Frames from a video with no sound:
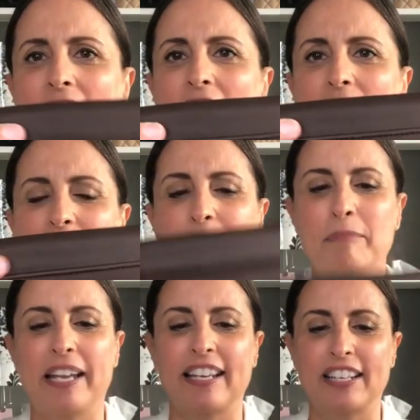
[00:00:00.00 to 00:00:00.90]
um,
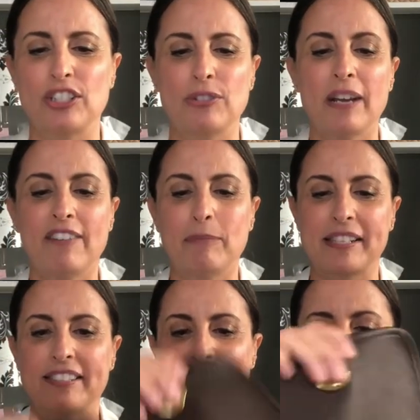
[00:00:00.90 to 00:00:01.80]
and I do have my
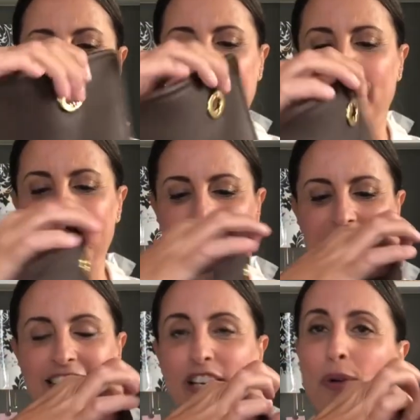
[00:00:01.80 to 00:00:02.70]
stuff in here, and I
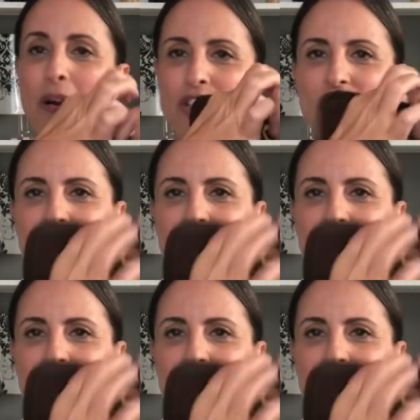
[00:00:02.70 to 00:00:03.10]
did get a question